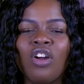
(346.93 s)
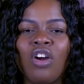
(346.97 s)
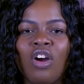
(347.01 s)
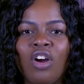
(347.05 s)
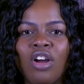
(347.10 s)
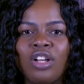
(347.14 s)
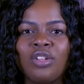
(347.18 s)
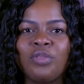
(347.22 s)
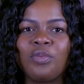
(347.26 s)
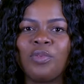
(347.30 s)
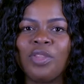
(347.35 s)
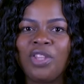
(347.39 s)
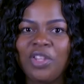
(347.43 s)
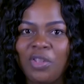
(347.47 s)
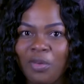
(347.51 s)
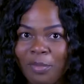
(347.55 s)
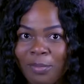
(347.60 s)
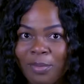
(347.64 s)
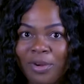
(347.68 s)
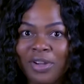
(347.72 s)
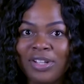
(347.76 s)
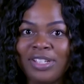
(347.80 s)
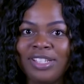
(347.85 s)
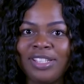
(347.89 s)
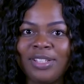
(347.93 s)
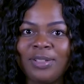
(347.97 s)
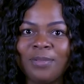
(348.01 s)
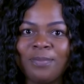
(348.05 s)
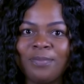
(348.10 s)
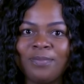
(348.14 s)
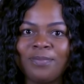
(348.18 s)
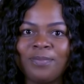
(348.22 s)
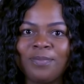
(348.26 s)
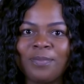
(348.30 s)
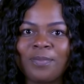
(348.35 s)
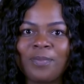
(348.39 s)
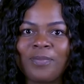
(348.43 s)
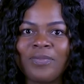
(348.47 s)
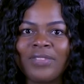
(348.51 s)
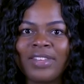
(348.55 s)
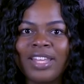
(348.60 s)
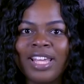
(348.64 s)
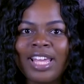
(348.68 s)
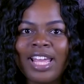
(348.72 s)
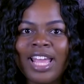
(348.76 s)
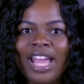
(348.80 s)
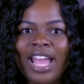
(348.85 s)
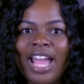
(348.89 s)
God with your body.
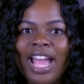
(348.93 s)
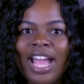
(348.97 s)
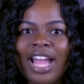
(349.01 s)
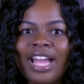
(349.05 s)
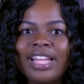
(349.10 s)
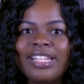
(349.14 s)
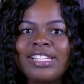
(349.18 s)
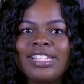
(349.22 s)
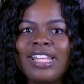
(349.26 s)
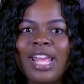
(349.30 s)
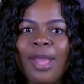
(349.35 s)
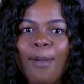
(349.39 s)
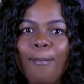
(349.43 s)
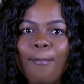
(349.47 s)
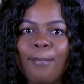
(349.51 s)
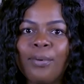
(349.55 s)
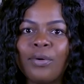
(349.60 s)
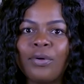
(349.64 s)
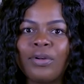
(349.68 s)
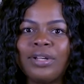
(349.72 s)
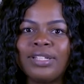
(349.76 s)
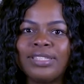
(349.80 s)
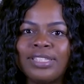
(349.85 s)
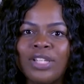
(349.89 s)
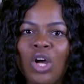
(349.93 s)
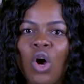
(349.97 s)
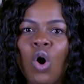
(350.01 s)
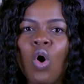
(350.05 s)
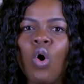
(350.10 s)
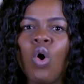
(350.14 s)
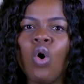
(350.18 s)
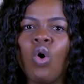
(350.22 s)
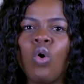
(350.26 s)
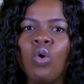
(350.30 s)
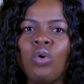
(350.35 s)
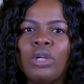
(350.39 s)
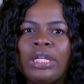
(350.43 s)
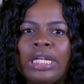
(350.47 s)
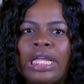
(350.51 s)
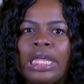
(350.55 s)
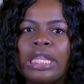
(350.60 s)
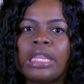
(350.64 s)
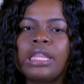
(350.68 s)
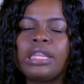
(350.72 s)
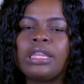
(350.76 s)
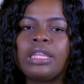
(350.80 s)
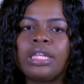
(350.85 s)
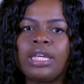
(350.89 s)
A temple is a
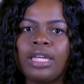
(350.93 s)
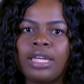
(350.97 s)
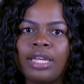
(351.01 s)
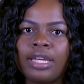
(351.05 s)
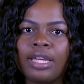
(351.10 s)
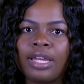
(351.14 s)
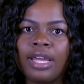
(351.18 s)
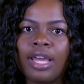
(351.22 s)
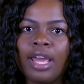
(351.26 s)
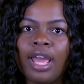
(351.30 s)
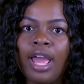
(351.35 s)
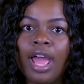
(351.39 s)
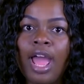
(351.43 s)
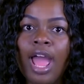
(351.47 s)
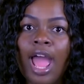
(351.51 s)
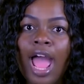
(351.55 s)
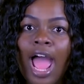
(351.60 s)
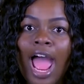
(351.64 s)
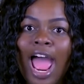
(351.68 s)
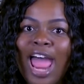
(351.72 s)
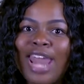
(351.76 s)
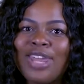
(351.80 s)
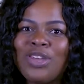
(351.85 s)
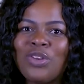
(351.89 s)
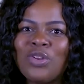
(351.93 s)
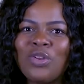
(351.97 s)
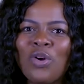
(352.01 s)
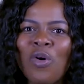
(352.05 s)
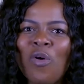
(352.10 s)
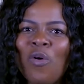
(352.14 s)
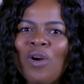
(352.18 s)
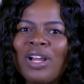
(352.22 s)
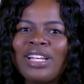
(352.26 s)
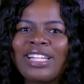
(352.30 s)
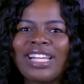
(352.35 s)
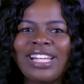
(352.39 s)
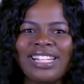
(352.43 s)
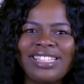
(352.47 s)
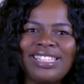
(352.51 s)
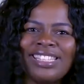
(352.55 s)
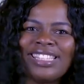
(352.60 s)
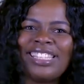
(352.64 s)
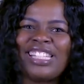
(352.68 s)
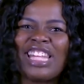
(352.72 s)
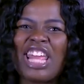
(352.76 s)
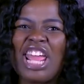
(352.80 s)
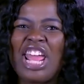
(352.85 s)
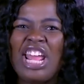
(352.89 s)
holy thing, and no one can
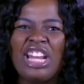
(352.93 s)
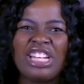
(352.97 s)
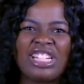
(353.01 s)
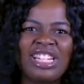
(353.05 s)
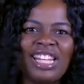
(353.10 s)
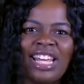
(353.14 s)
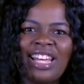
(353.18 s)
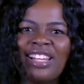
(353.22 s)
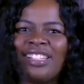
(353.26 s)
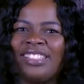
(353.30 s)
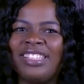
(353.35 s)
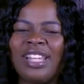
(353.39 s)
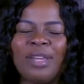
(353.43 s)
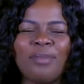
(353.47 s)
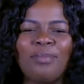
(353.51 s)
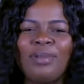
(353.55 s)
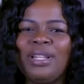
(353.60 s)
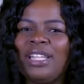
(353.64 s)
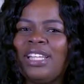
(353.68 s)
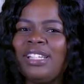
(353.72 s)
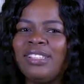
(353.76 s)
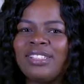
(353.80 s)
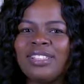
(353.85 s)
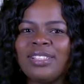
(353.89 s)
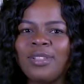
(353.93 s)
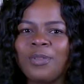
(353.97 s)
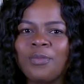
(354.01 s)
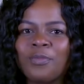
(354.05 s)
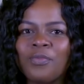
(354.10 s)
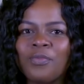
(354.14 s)
just enter as they please.